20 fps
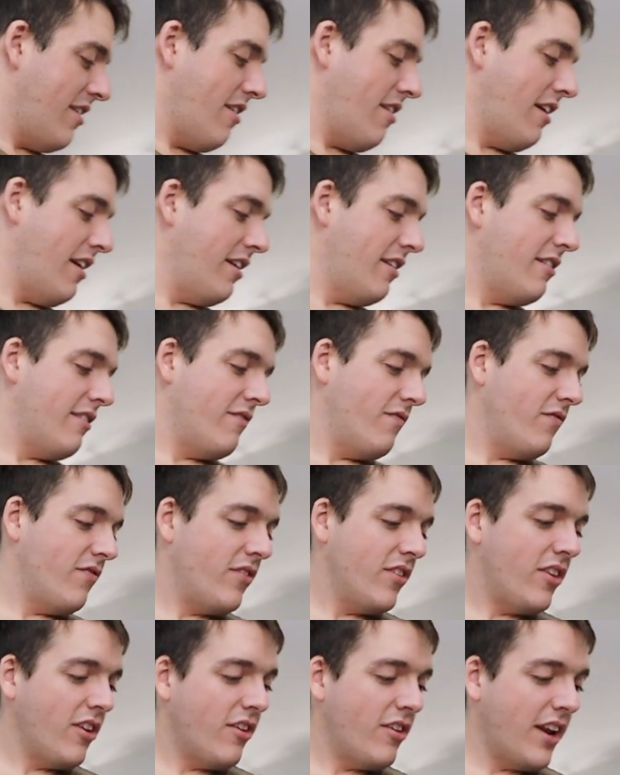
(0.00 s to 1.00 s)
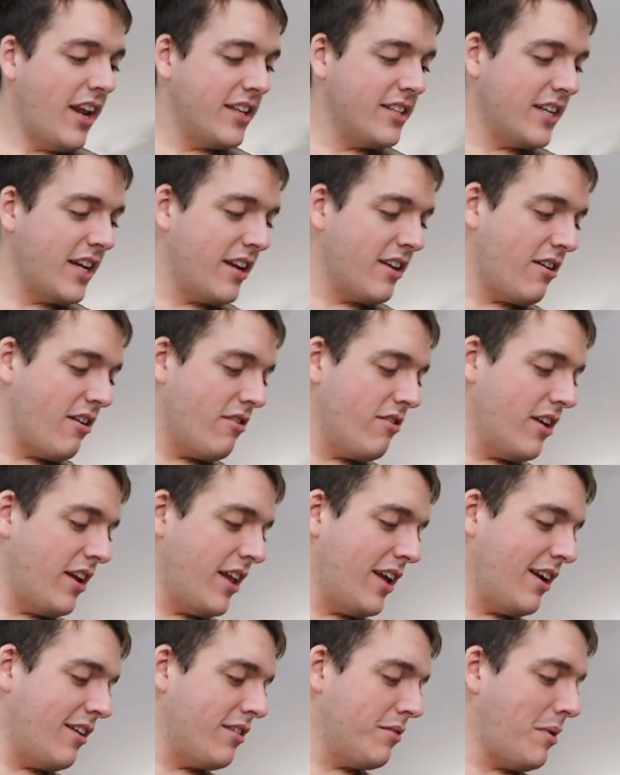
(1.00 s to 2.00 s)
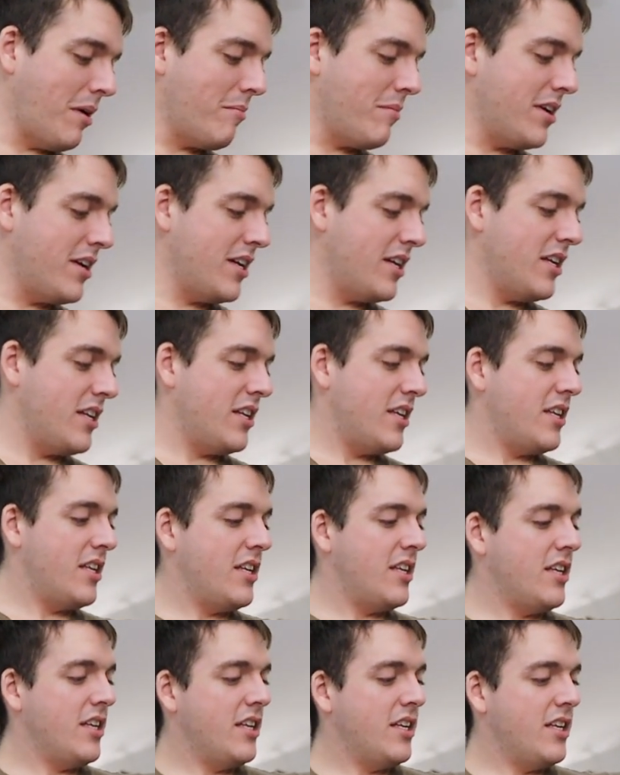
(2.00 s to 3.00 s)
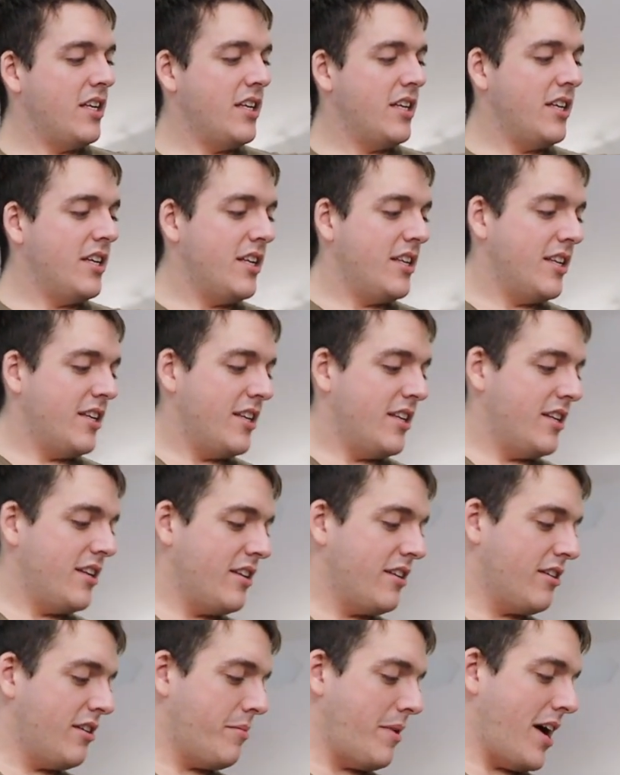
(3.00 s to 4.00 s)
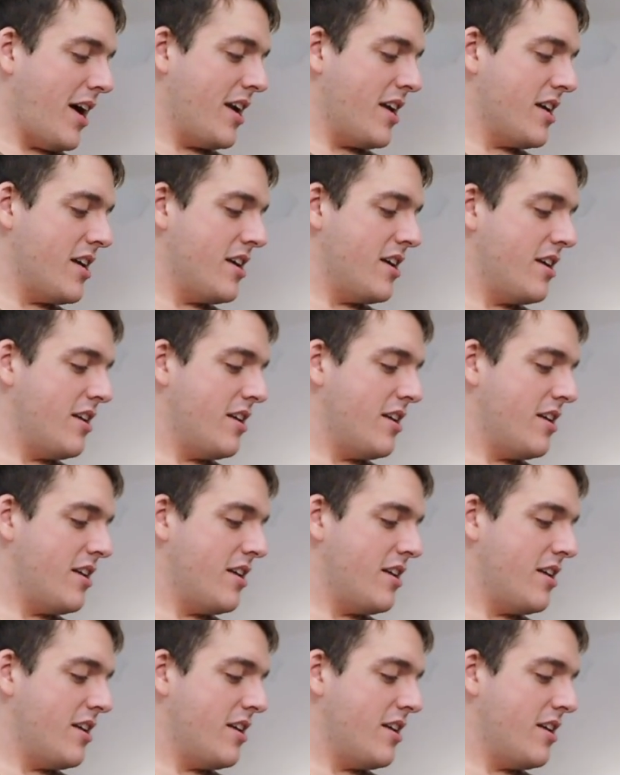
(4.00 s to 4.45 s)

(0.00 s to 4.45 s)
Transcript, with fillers: Alright. Your dad's gotta go. You gotta hang out with your mom. Goodbye.